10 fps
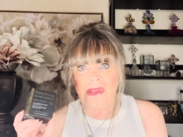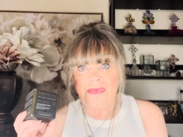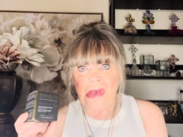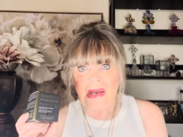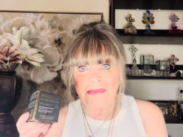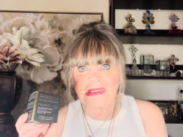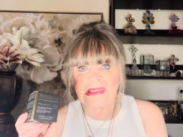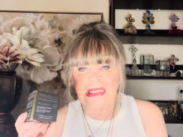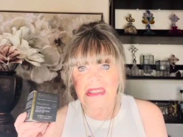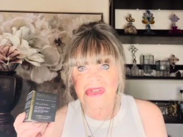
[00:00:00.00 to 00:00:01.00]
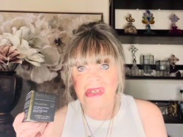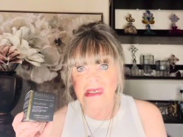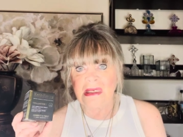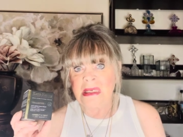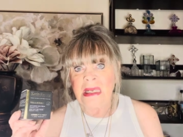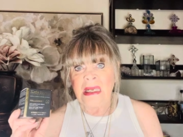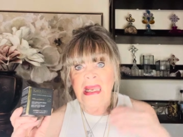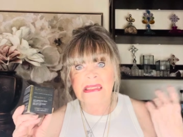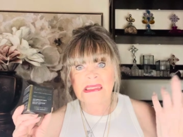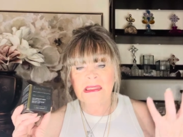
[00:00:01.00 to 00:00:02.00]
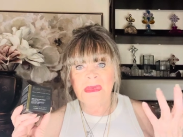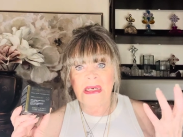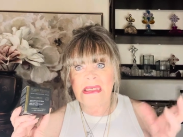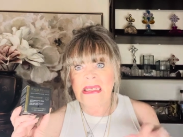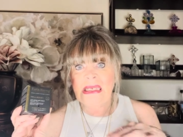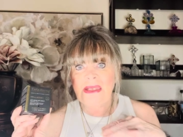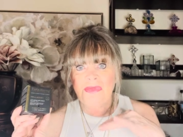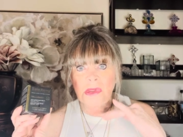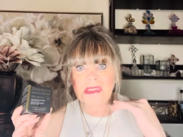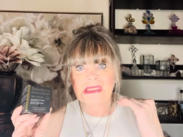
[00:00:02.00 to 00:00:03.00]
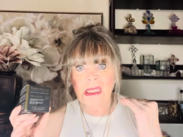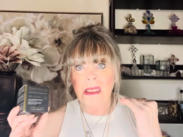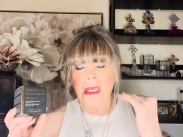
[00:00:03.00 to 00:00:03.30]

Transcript: if you have rosacea, eczema, any of those